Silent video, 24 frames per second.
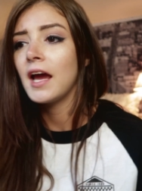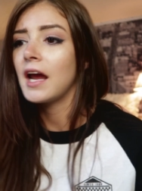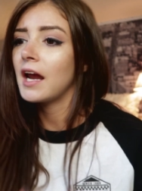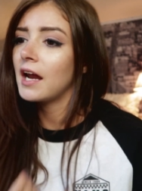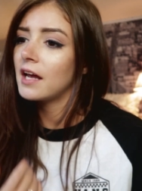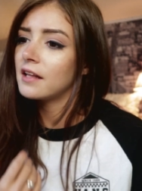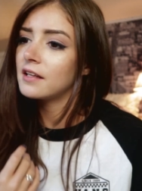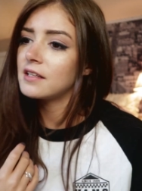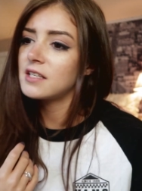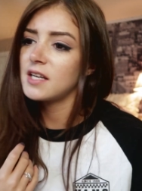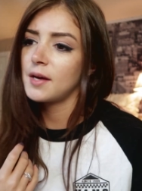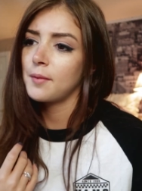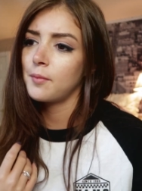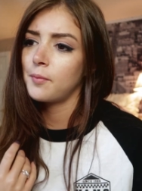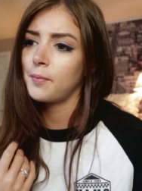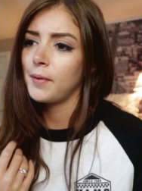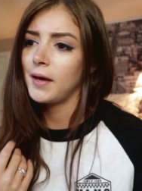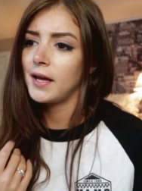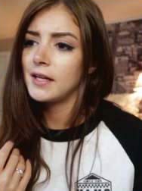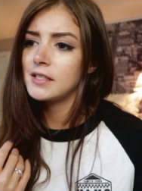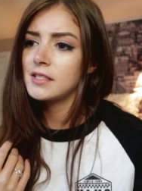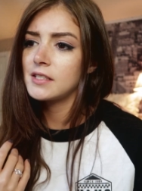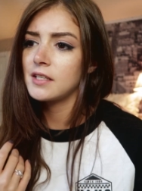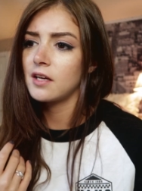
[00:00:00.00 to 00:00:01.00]
And the type of
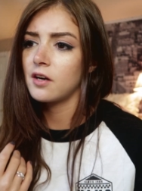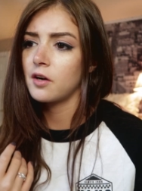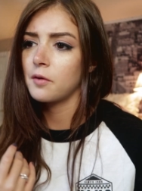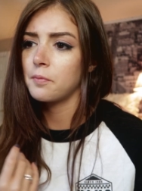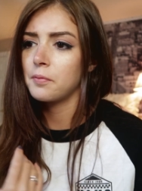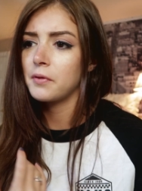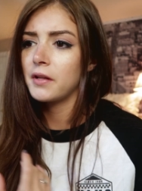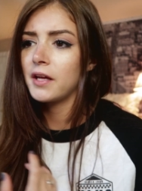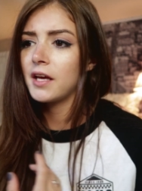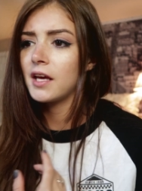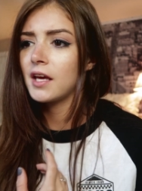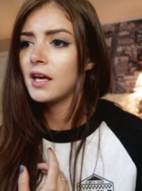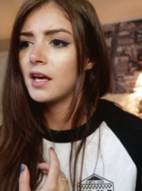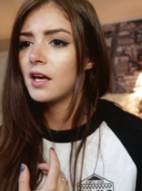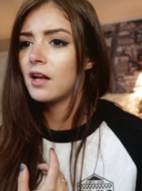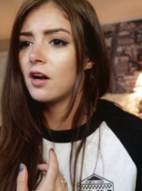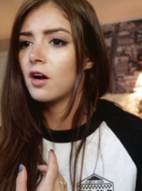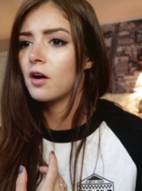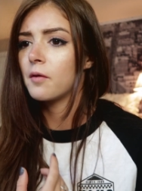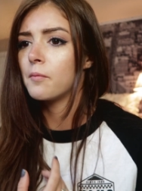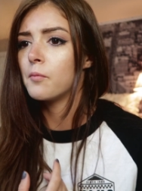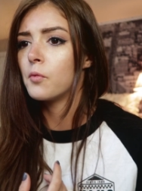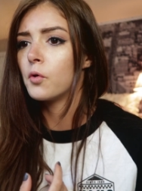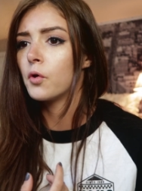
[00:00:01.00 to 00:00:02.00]
bands that are playing
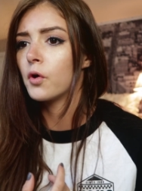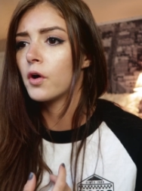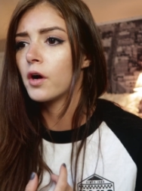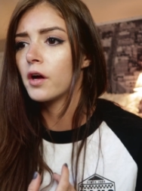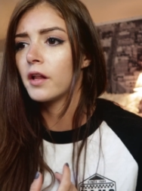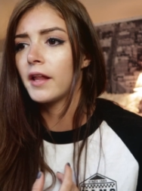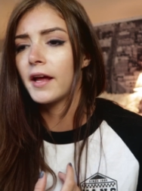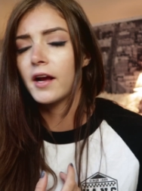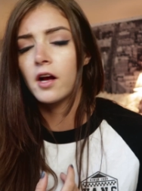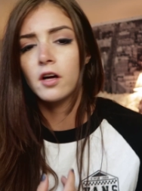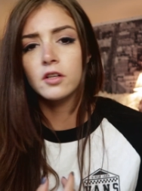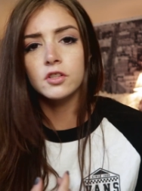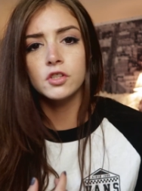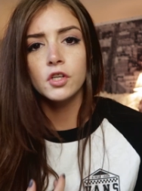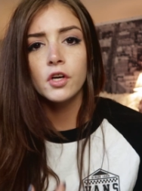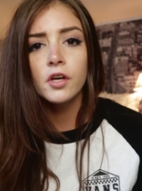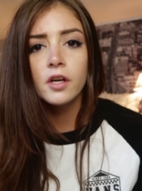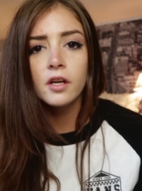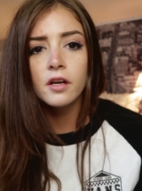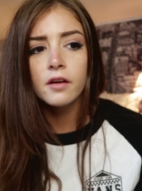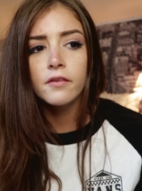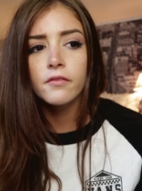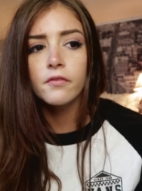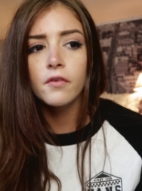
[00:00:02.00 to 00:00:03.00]
it are more like
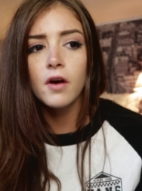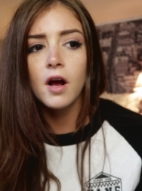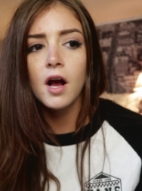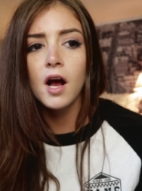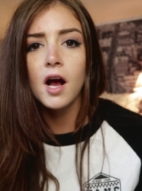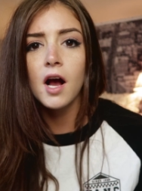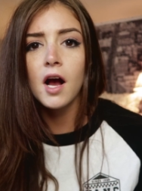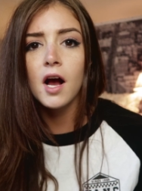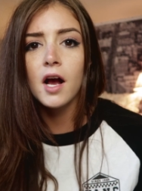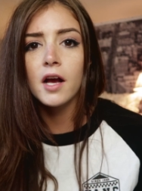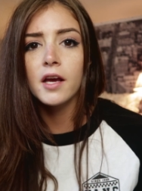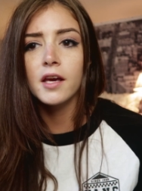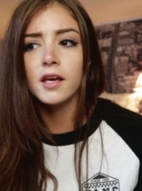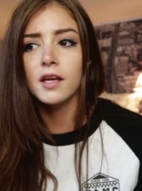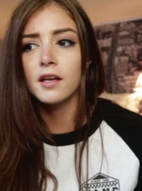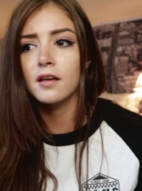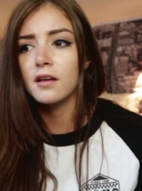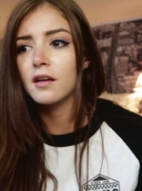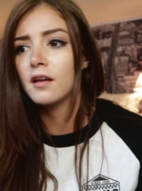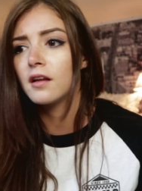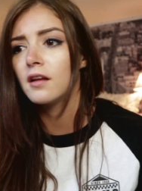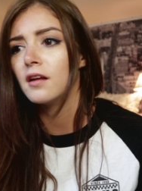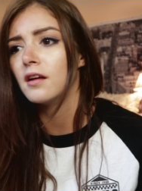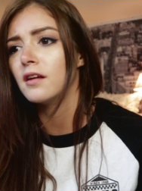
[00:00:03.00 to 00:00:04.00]
alternative rock
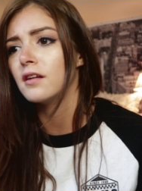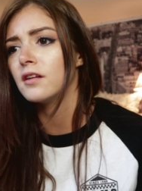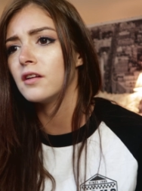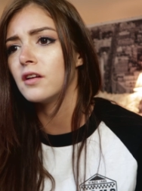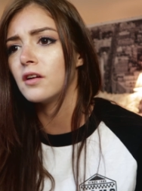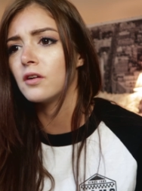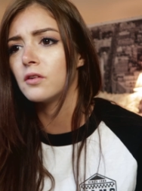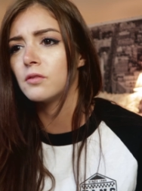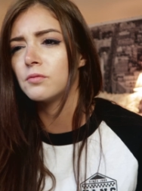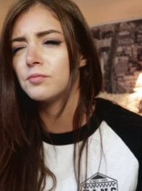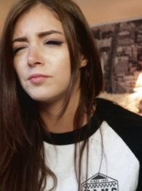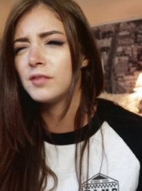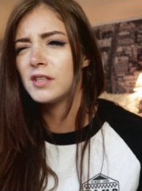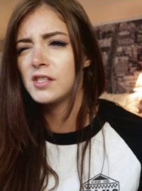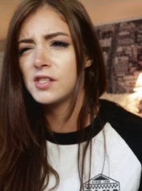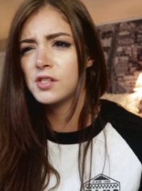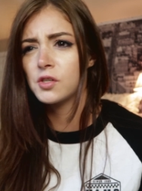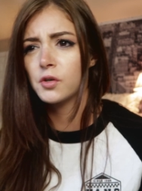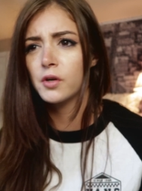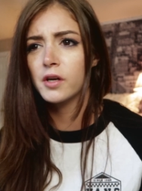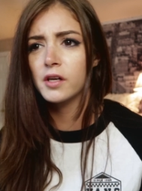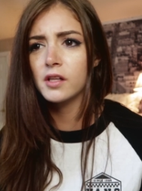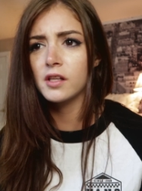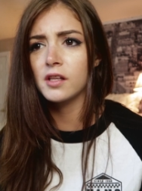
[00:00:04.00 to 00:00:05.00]
and, you know,
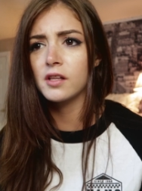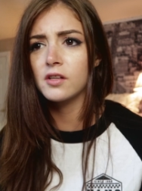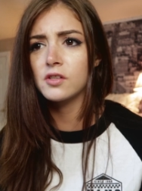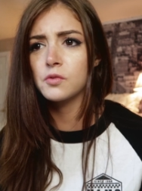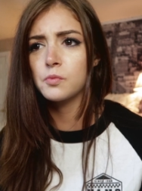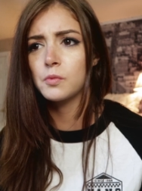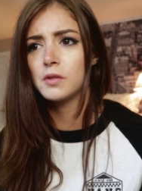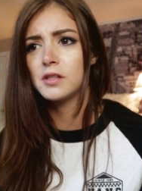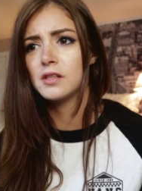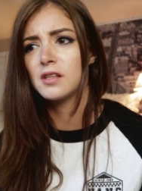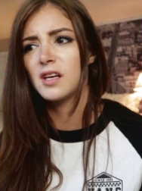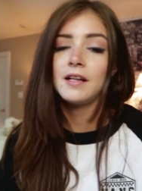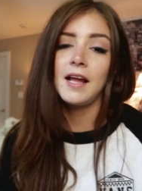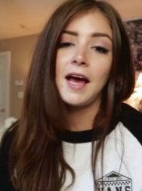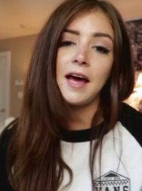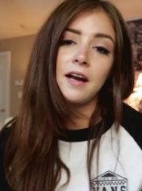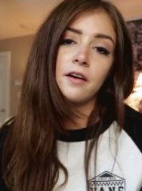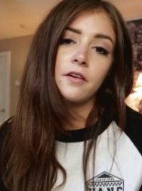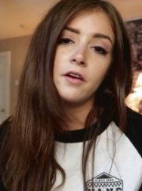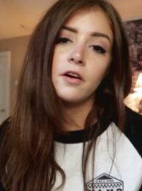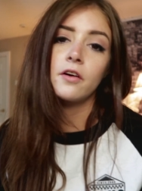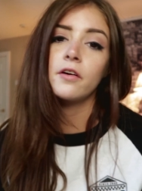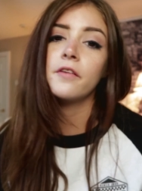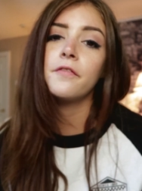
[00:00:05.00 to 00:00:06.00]
historically there's been, I
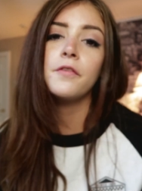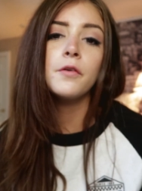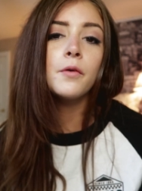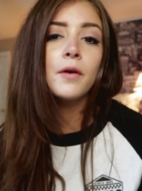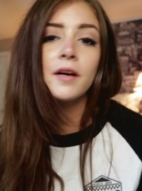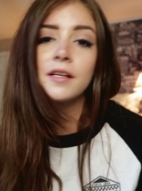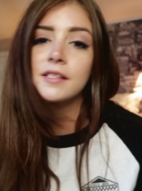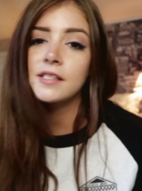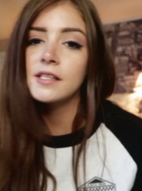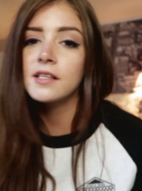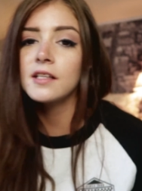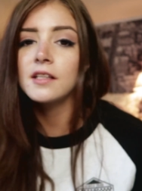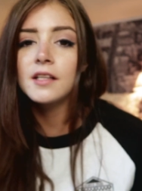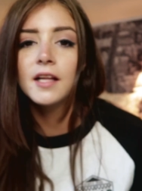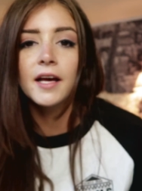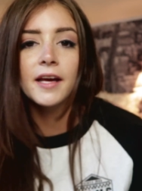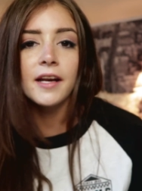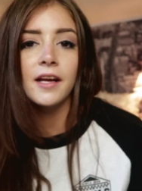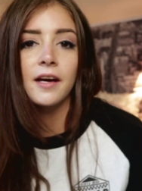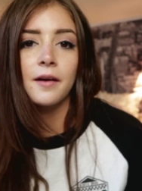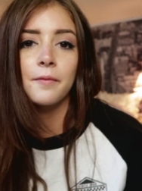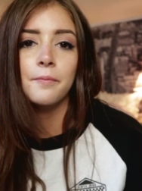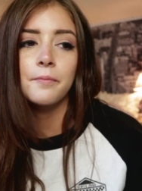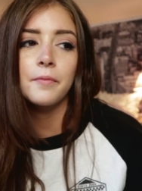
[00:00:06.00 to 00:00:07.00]
don't know. If you want to see the
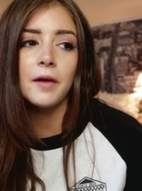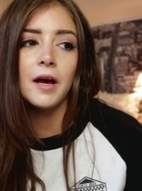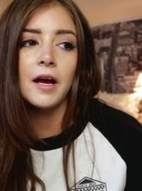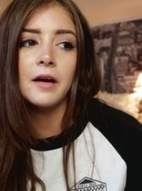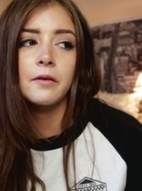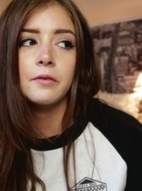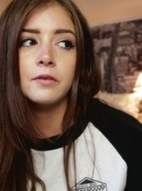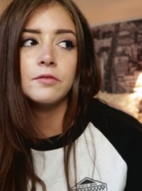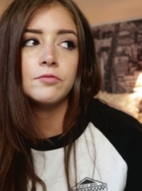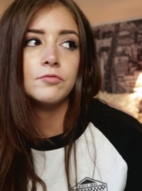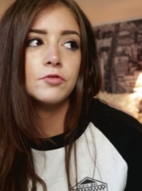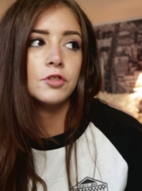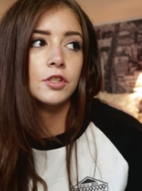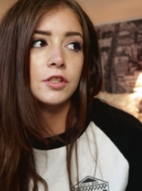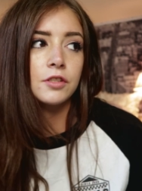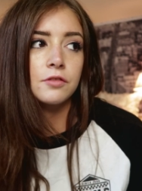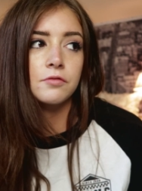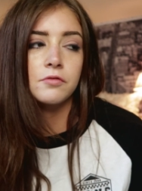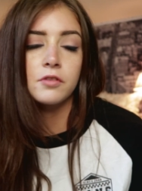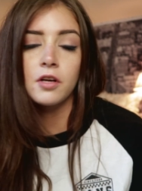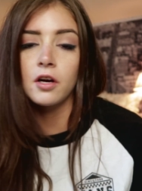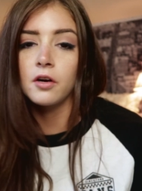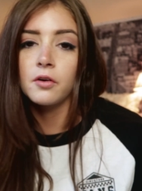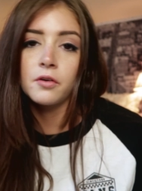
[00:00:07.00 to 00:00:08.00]
lineup, I would
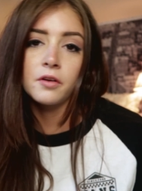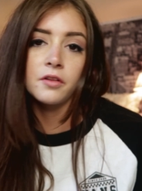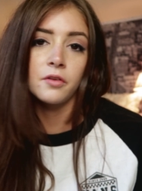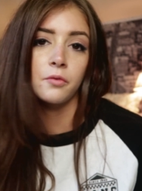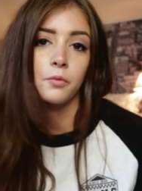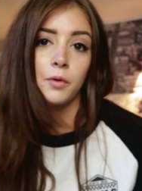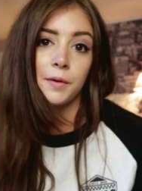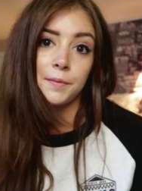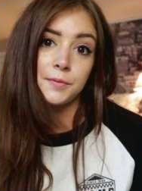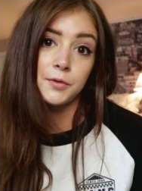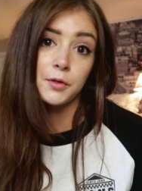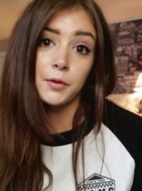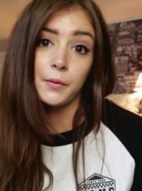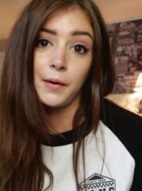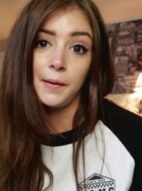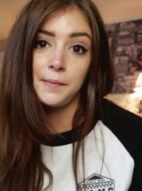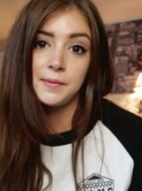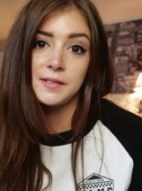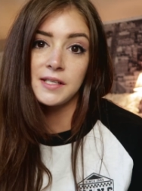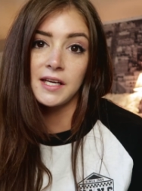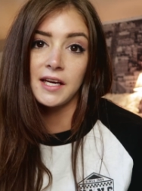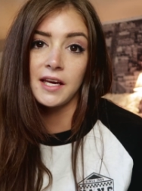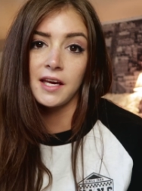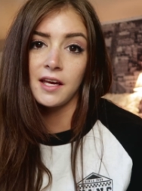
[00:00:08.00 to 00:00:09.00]
just go to the Warped Tour
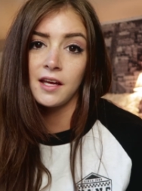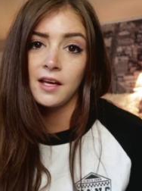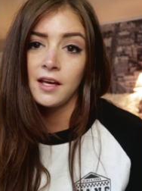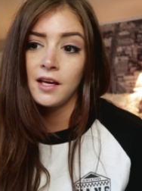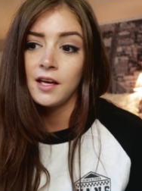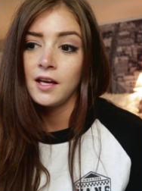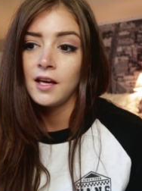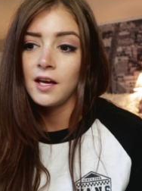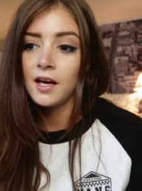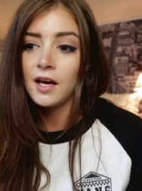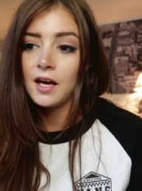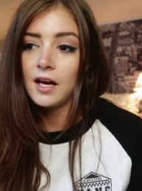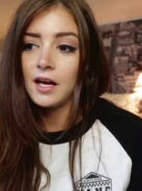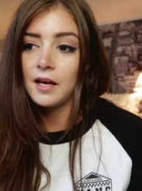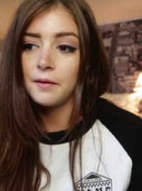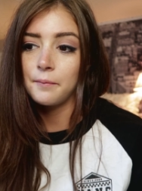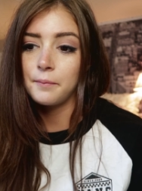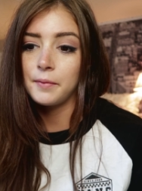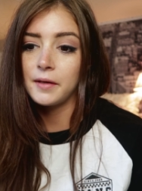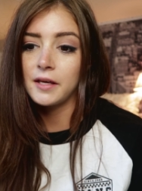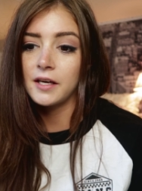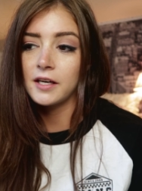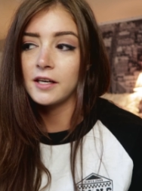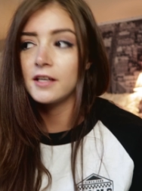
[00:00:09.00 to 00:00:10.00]
website
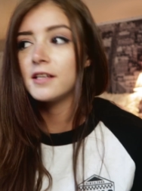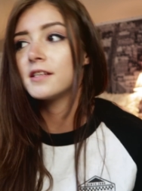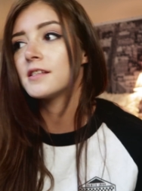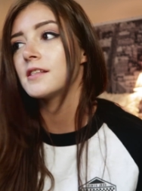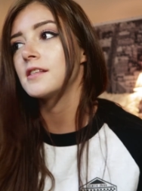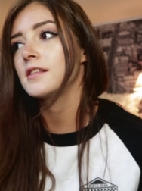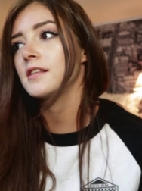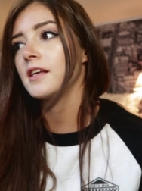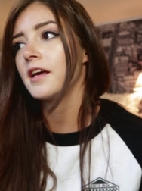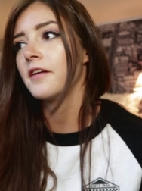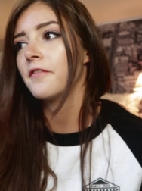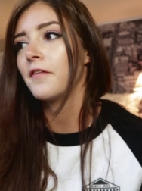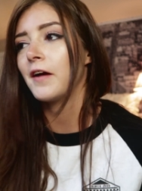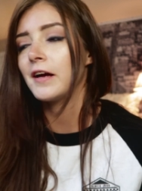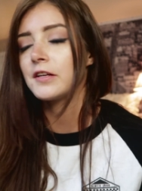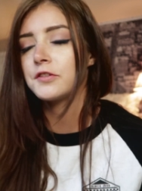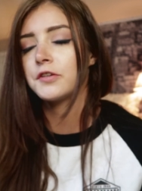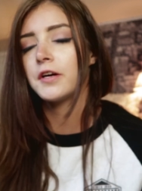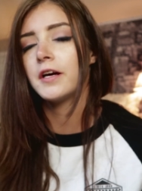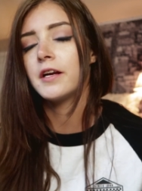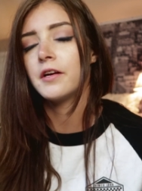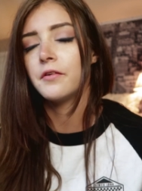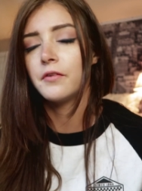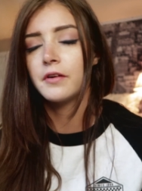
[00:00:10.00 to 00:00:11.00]
because if I
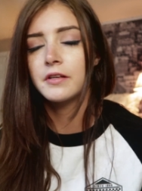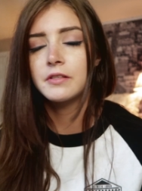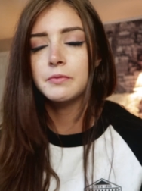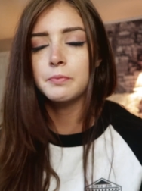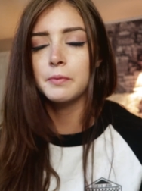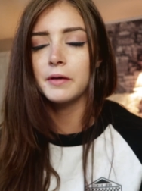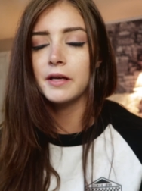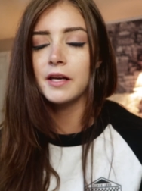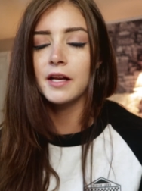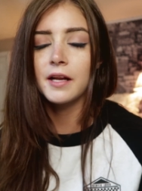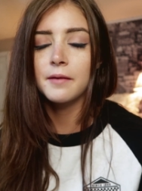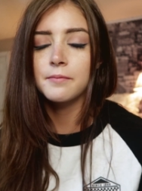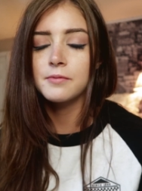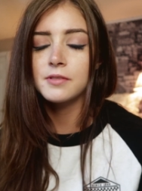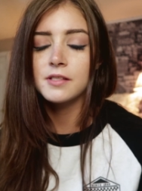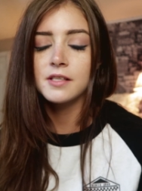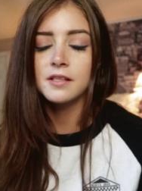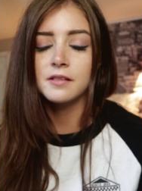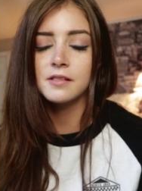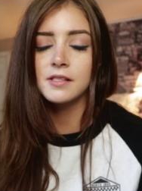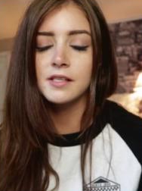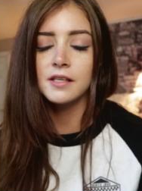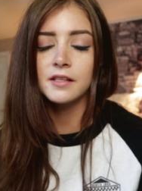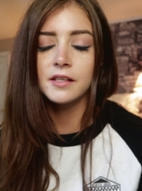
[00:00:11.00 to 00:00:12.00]
try to explain it, I'm
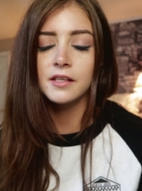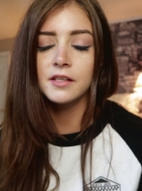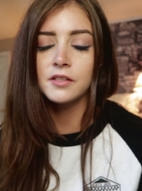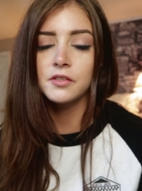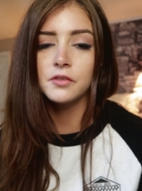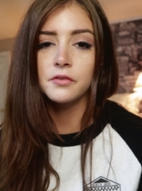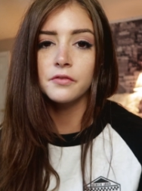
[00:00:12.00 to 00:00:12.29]
just gonna sound like a